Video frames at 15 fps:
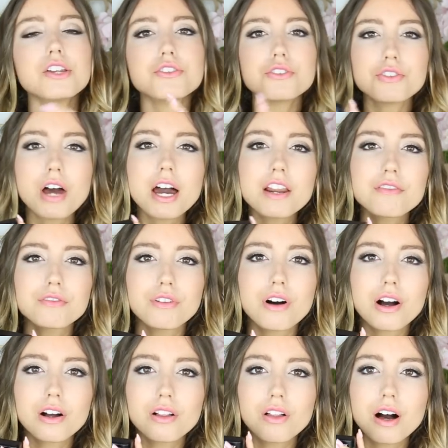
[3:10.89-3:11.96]
I do try to
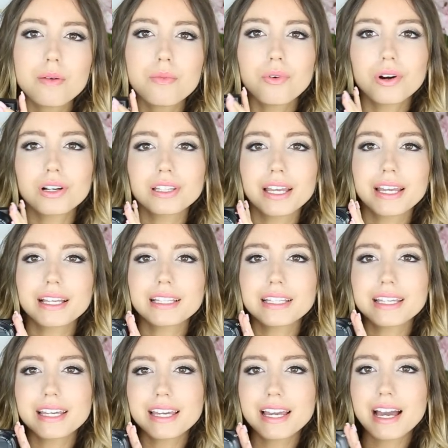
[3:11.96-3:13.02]
vlog a lot more
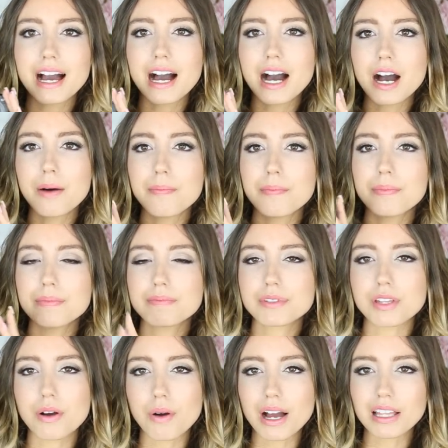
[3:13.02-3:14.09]
lately, um,
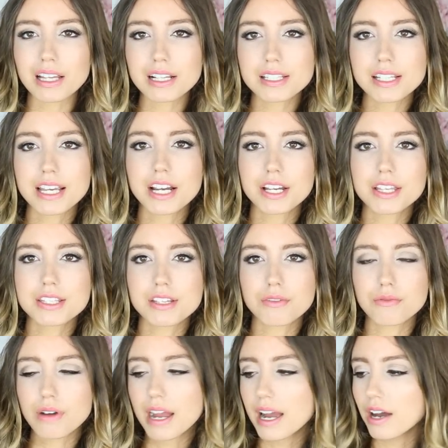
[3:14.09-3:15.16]
so I like to carry this
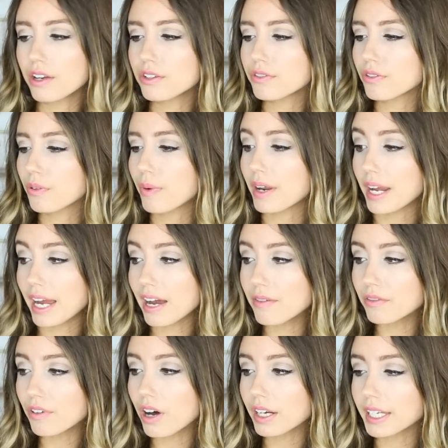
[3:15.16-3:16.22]
around for when I
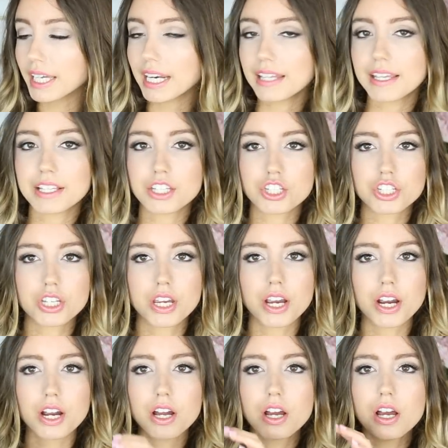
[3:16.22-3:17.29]
am vlogging and I'd like to
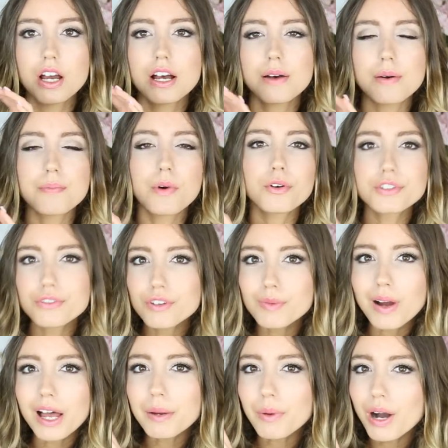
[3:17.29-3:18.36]
share most of you
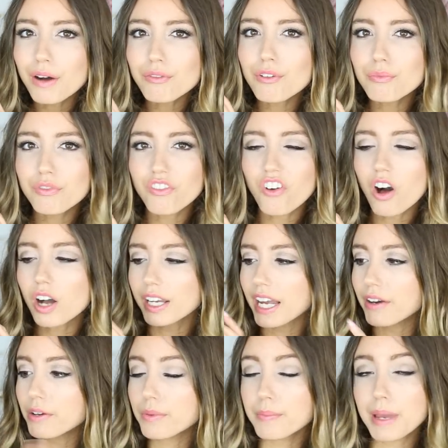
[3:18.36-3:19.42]
probably won't have a vlog
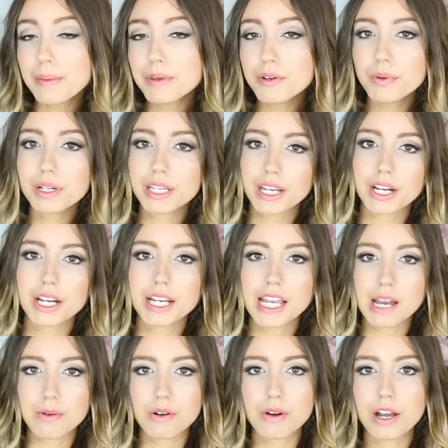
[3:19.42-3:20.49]
camera, but maybe you would carry a
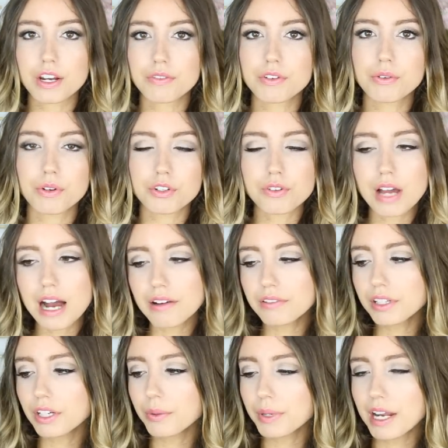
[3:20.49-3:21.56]
camera around if you were
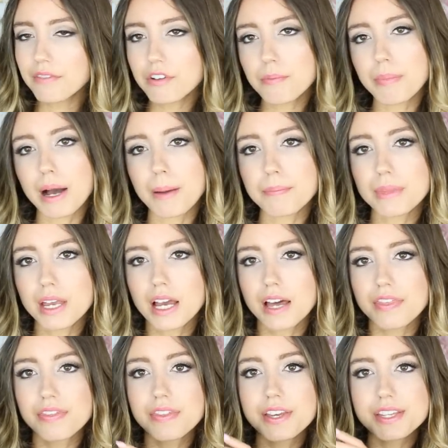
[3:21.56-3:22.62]
traveling or whatever, but
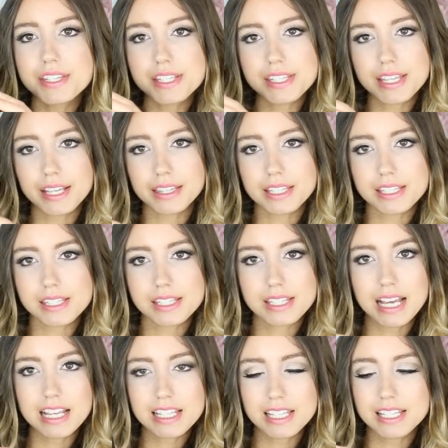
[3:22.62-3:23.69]
this is like the
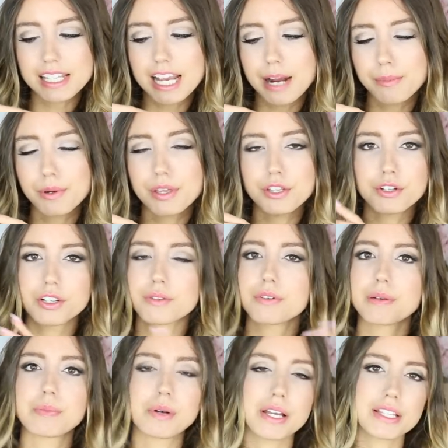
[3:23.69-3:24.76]
size of this camera, that you could
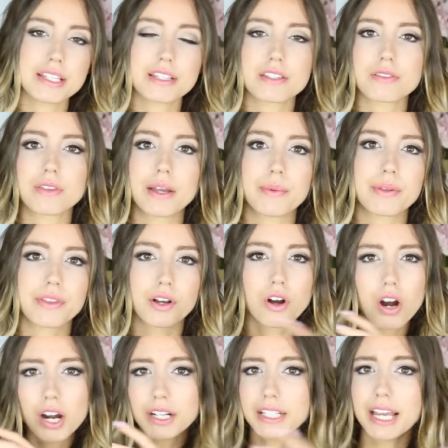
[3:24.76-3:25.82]
replace it like with a
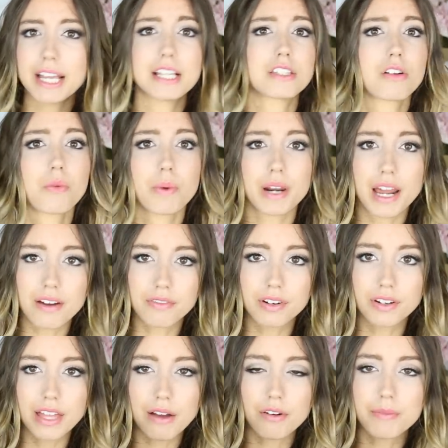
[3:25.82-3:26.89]
card case or
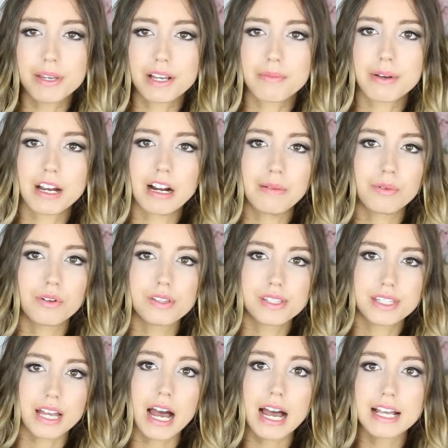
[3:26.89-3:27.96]
whatever that would be comparable
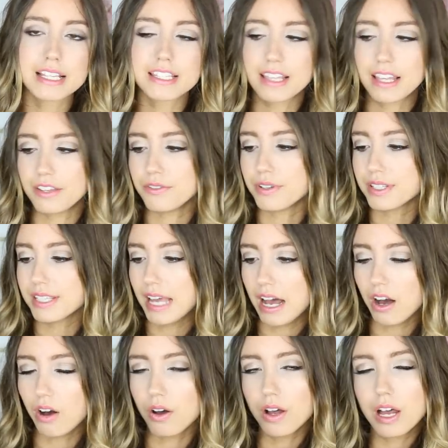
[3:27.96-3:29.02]
in size that you could
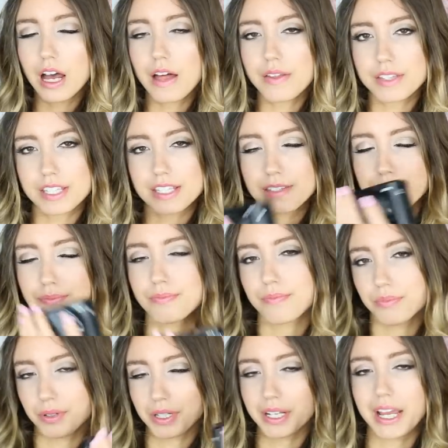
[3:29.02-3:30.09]
tell. This is
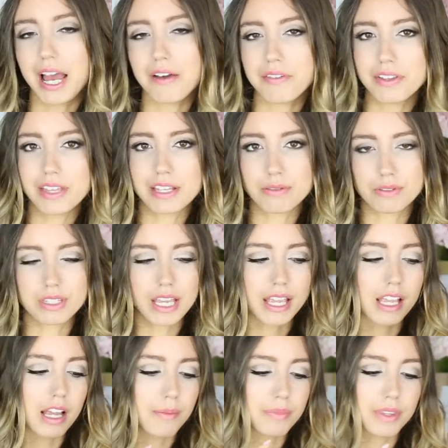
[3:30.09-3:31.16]
pretty heavy. That's what's
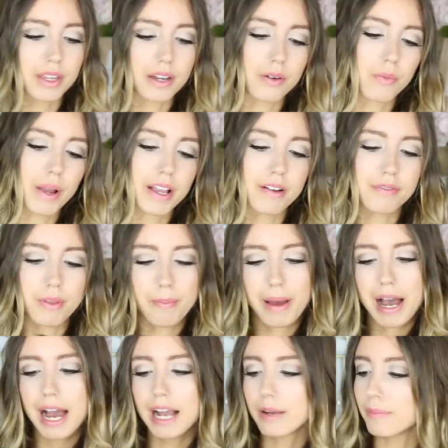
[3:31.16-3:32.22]
taking up the weight of the
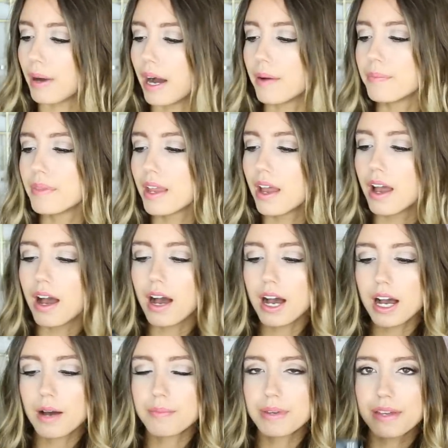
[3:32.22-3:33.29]
bag, but
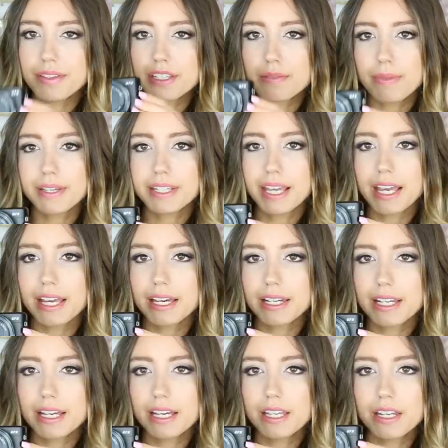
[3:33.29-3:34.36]
um, yeah, this is my
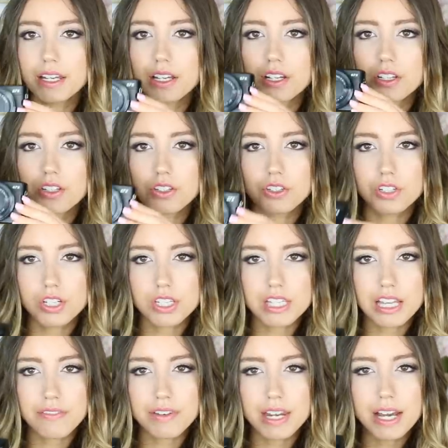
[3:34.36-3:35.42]
Canon
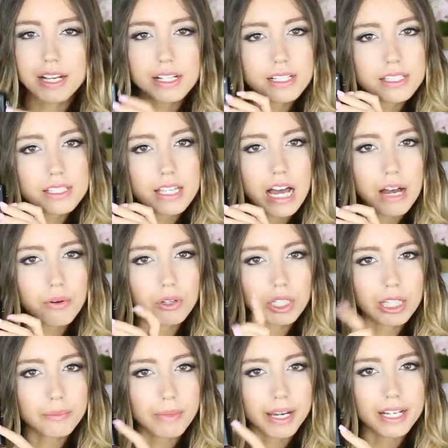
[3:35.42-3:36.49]
G7X. I will
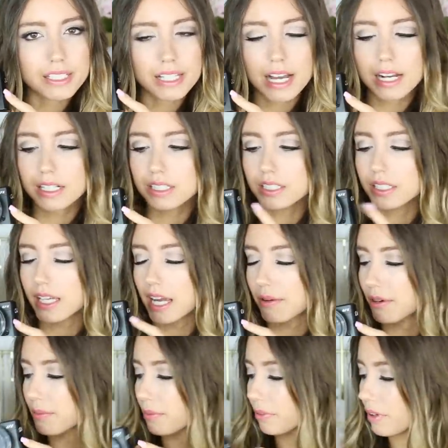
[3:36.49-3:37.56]
link my exact
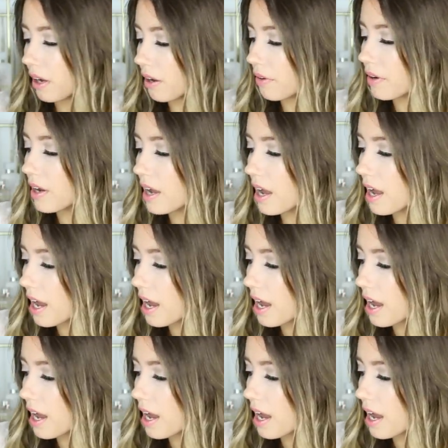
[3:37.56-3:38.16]
camera below.